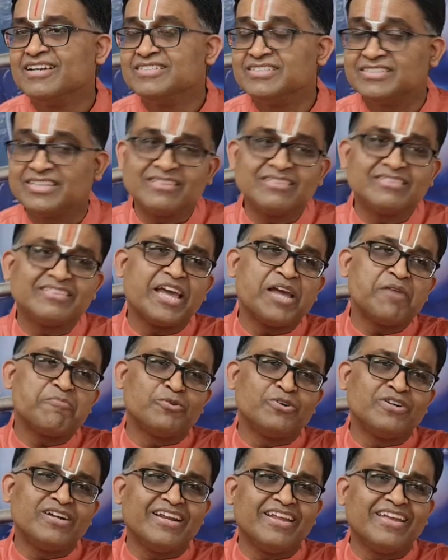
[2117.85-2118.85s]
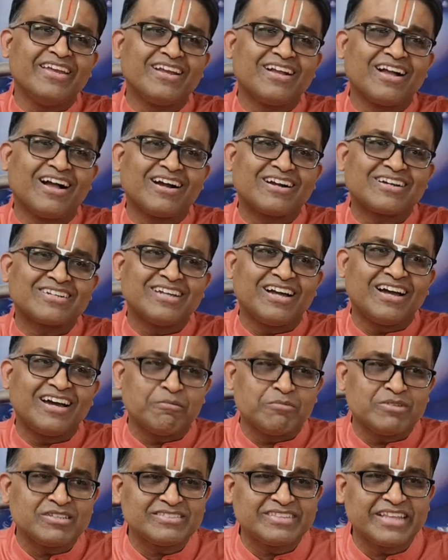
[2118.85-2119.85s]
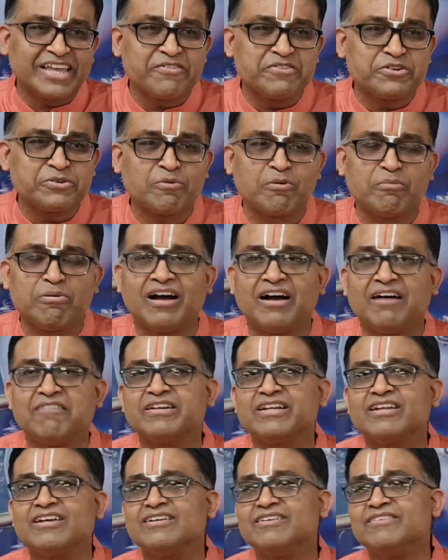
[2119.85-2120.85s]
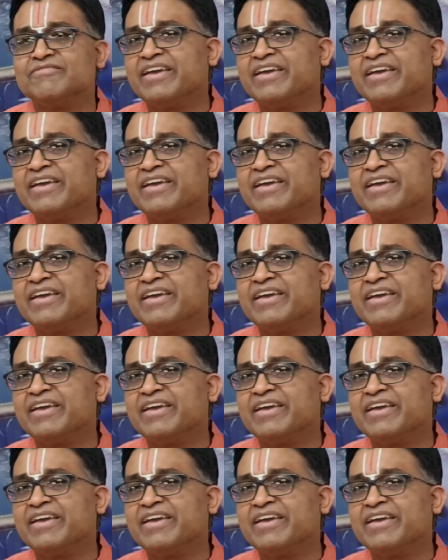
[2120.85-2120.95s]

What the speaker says: Jitante Pundarikaksha Namaste Vishwabhavana.